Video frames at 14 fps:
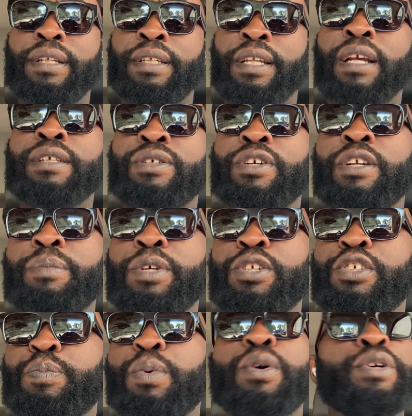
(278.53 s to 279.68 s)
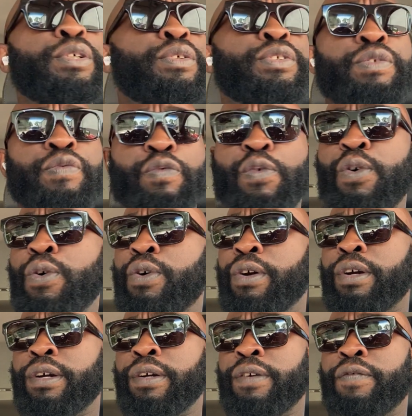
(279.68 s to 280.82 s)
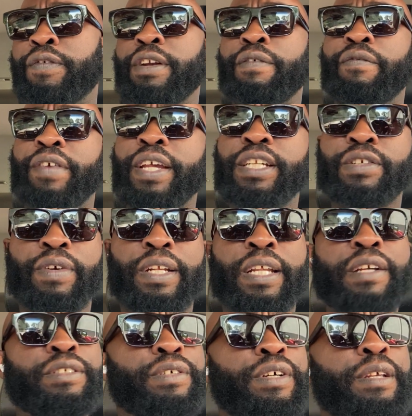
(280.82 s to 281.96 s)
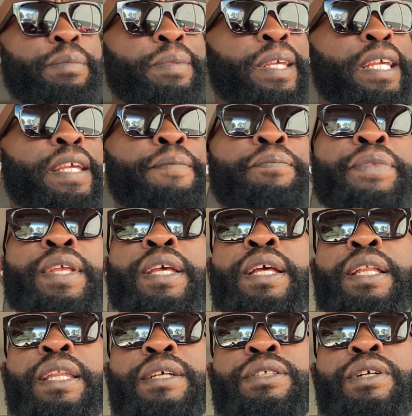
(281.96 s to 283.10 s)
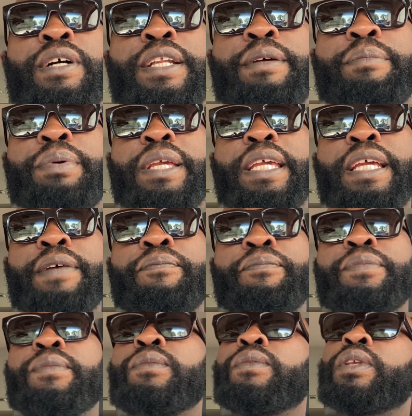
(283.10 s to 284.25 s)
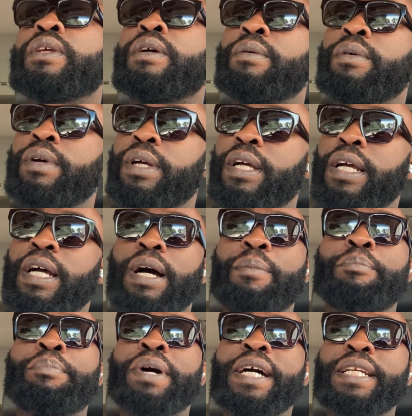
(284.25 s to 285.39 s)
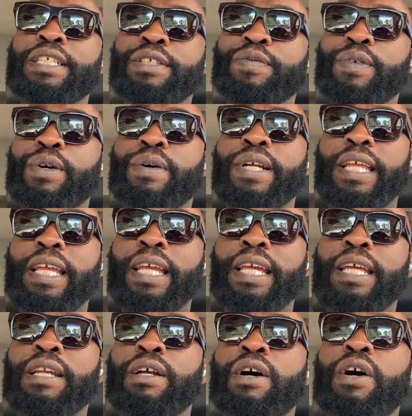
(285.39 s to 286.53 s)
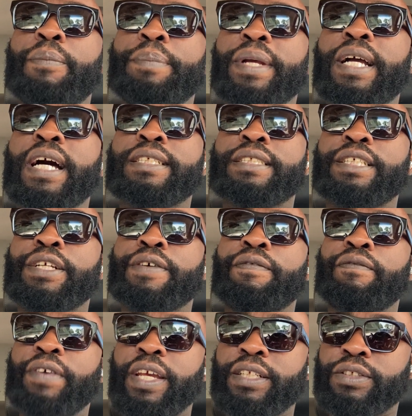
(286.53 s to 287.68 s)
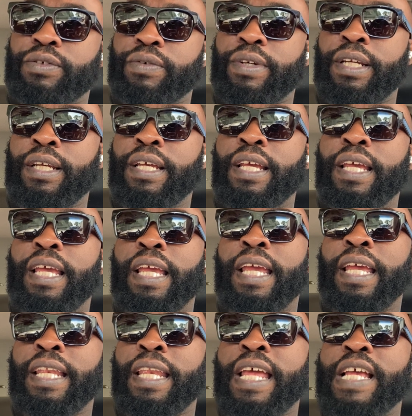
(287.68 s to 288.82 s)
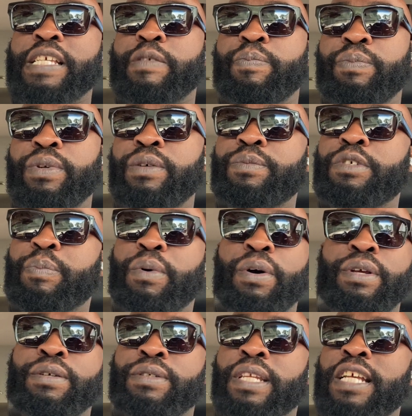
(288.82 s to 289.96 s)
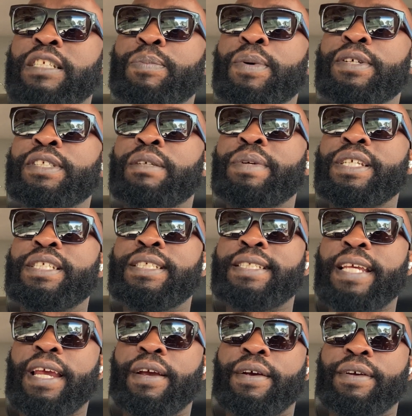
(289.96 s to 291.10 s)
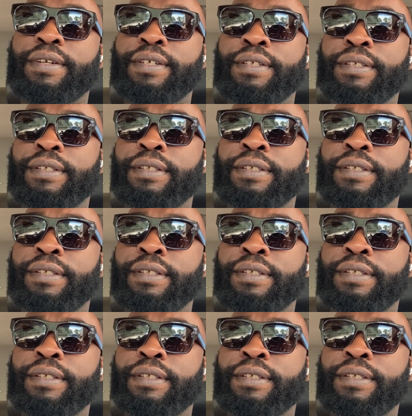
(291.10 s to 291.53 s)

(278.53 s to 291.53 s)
There's going to be spoils of war for the victory. There's going to be abundance flowing in because of your victory, and that's them spoils not supposed to be shared.